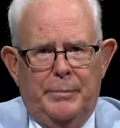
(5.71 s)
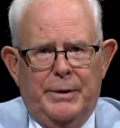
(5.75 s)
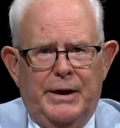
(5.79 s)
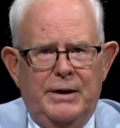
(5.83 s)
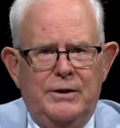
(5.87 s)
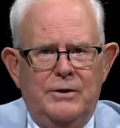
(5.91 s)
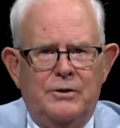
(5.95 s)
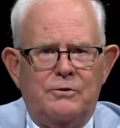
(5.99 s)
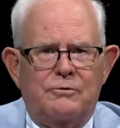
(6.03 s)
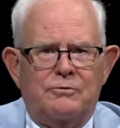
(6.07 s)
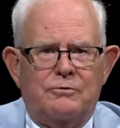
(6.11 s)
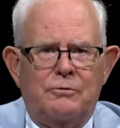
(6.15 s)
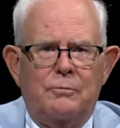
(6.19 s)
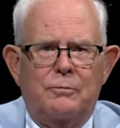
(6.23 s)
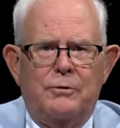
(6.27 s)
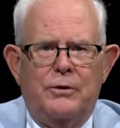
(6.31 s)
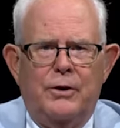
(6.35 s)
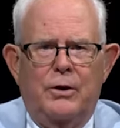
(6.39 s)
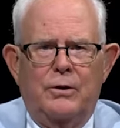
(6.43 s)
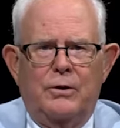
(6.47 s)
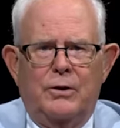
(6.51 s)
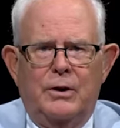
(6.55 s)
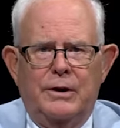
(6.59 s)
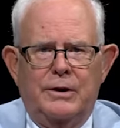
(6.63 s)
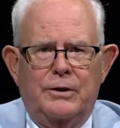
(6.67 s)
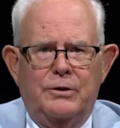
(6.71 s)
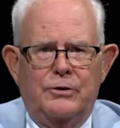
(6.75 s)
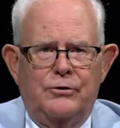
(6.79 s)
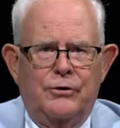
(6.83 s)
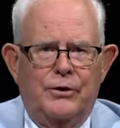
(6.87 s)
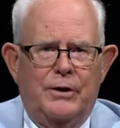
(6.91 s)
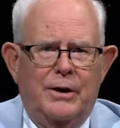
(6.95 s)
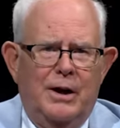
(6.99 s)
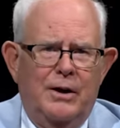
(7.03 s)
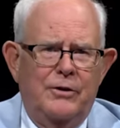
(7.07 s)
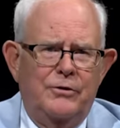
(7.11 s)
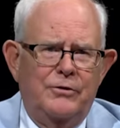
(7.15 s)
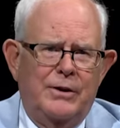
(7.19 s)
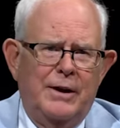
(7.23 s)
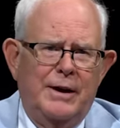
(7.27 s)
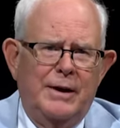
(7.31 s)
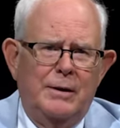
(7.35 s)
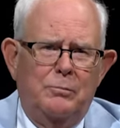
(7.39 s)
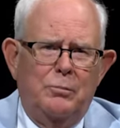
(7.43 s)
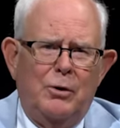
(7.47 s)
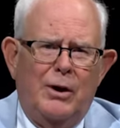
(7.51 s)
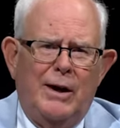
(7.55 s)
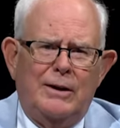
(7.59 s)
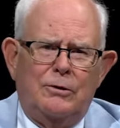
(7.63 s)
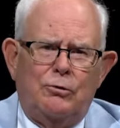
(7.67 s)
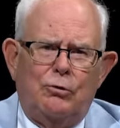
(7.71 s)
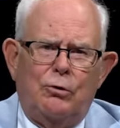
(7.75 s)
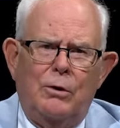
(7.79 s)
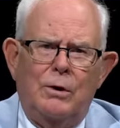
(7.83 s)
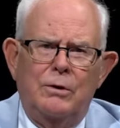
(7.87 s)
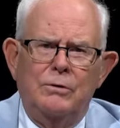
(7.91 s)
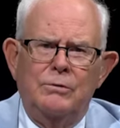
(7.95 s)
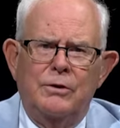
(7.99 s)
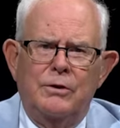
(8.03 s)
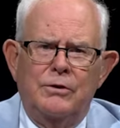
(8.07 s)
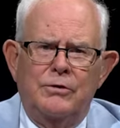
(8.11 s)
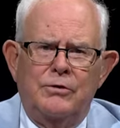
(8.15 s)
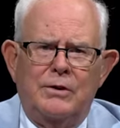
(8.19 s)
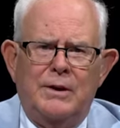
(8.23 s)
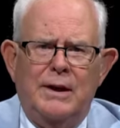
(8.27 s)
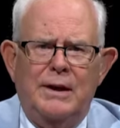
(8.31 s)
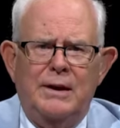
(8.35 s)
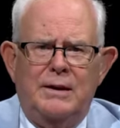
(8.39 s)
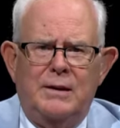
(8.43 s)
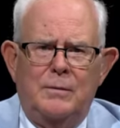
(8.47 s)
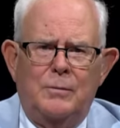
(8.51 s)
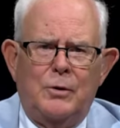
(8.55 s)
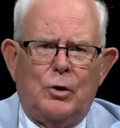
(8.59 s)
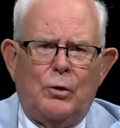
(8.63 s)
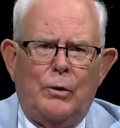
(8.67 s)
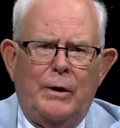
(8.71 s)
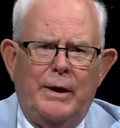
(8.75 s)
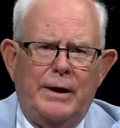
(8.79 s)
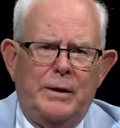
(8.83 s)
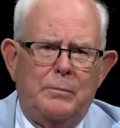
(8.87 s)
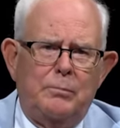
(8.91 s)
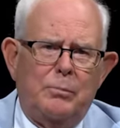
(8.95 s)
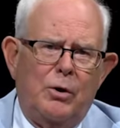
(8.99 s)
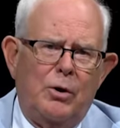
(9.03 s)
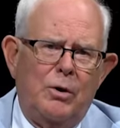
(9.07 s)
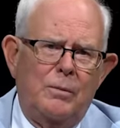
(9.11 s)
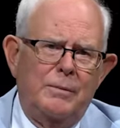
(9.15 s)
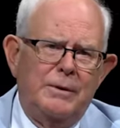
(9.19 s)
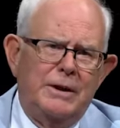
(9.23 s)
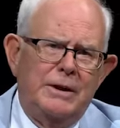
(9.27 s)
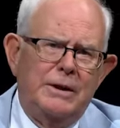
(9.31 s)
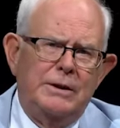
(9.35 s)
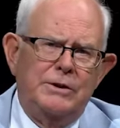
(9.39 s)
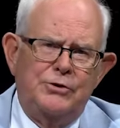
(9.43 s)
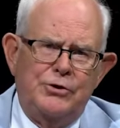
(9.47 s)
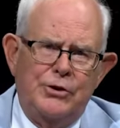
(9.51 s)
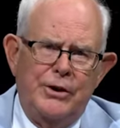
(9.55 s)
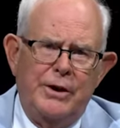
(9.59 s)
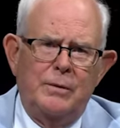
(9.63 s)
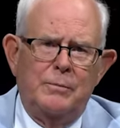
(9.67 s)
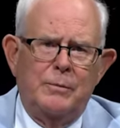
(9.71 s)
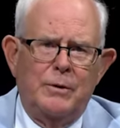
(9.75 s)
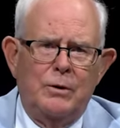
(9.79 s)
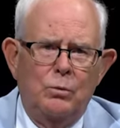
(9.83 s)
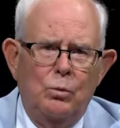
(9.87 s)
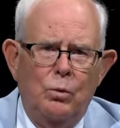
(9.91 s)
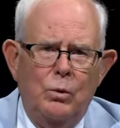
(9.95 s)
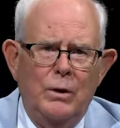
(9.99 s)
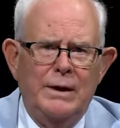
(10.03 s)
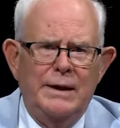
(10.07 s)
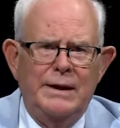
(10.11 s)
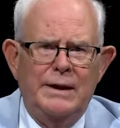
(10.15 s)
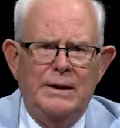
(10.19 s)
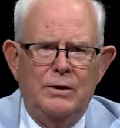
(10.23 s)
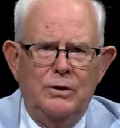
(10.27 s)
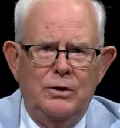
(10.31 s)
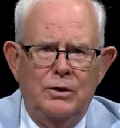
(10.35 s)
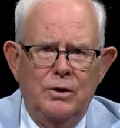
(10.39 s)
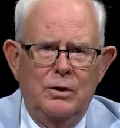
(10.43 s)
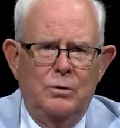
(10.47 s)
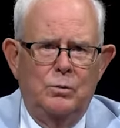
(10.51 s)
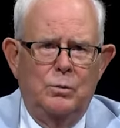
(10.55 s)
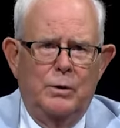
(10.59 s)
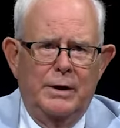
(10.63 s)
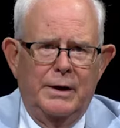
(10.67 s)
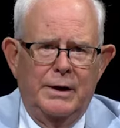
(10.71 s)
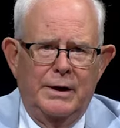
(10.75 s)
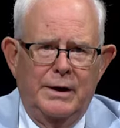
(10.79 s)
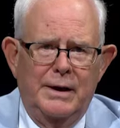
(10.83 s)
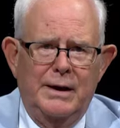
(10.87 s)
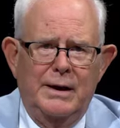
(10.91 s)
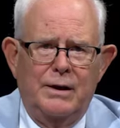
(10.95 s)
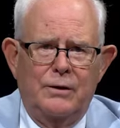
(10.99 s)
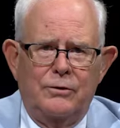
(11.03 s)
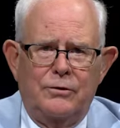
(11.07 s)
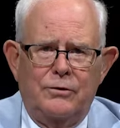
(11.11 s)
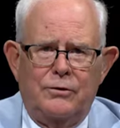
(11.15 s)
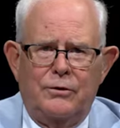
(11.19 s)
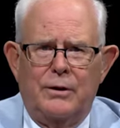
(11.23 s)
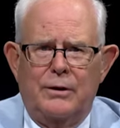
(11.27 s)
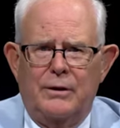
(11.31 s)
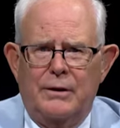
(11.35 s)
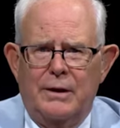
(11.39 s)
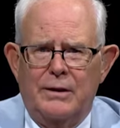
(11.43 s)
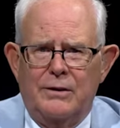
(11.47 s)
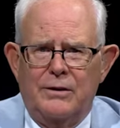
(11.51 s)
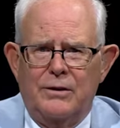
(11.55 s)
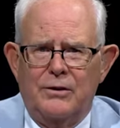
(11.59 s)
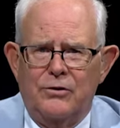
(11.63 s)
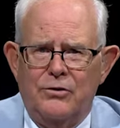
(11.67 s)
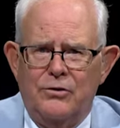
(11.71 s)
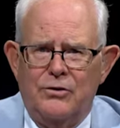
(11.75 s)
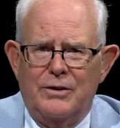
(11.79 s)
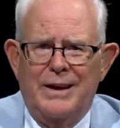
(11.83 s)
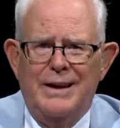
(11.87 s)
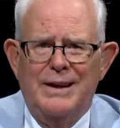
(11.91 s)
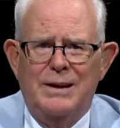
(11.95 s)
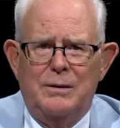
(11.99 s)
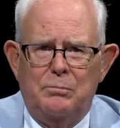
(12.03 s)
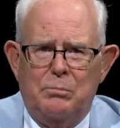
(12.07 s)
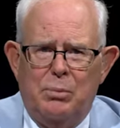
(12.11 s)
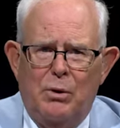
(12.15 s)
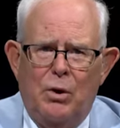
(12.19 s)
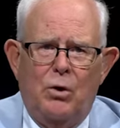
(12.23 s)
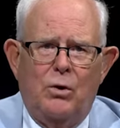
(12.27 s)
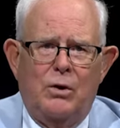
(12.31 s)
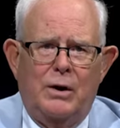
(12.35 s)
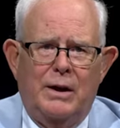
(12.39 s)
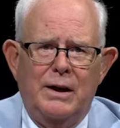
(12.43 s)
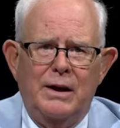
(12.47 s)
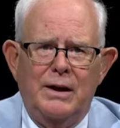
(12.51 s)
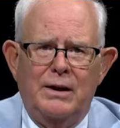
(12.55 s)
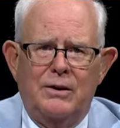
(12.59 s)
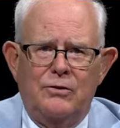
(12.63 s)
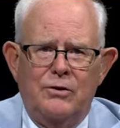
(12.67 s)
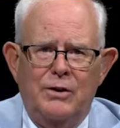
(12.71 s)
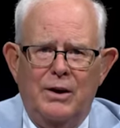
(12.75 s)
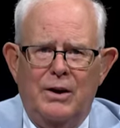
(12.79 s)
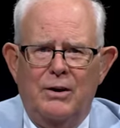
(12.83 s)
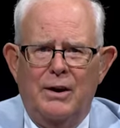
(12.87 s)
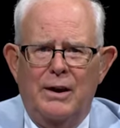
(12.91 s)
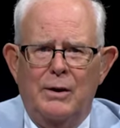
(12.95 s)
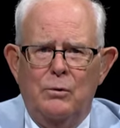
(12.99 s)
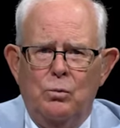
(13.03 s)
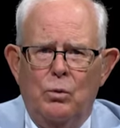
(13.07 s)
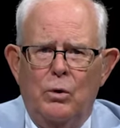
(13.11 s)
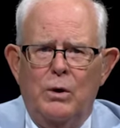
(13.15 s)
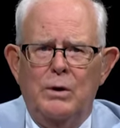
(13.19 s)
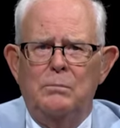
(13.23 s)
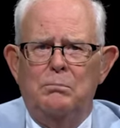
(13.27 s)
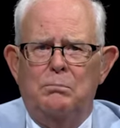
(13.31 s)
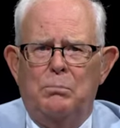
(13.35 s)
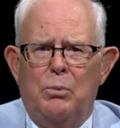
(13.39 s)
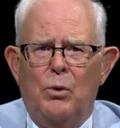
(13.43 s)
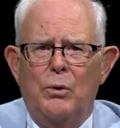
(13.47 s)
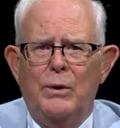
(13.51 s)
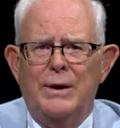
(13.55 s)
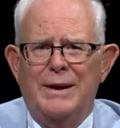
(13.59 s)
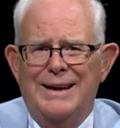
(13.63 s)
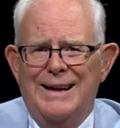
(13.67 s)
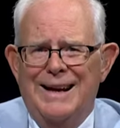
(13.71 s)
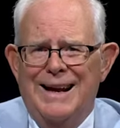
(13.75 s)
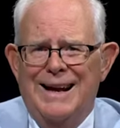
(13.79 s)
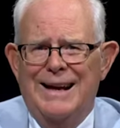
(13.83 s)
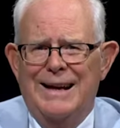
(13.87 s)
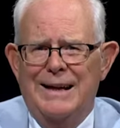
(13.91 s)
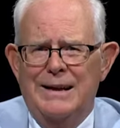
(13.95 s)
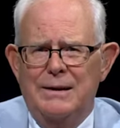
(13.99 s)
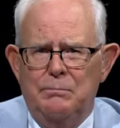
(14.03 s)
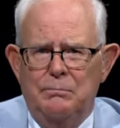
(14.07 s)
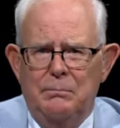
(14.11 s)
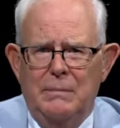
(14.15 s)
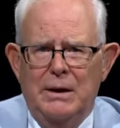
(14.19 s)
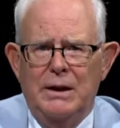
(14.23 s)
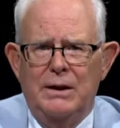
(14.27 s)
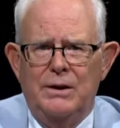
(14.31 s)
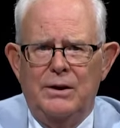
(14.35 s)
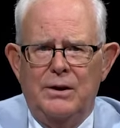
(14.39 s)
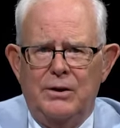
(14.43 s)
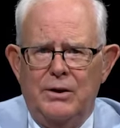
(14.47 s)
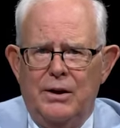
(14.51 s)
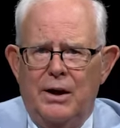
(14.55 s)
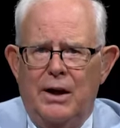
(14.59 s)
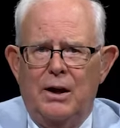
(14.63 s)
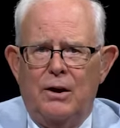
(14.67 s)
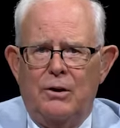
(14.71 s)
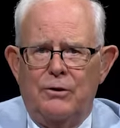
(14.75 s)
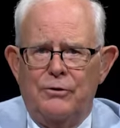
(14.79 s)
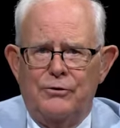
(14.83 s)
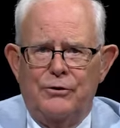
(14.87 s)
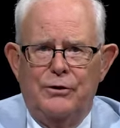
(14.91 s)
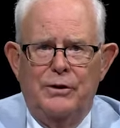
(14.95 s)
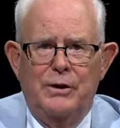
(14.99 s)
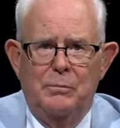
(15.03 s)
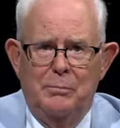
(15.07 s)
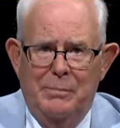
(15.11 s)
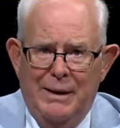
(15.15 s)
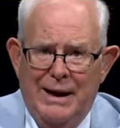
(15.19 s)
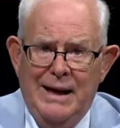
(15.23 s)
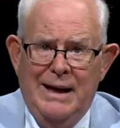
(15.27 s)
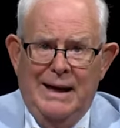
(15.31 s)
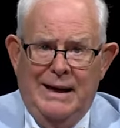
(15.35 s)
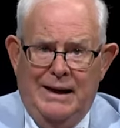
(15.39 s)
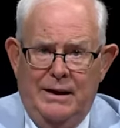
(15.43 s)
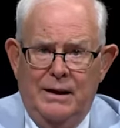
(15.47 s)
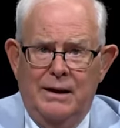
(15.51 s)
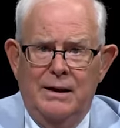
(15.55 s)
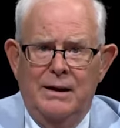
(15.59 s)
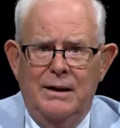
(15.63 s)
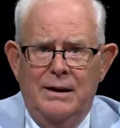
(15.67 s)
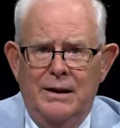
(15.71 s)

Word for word: Opinions from thought leaders in our state. Brad Crone, the state Democratic Party chairman Wayne Goodwin, announced that the state party has nearly $1.9 million in the bank.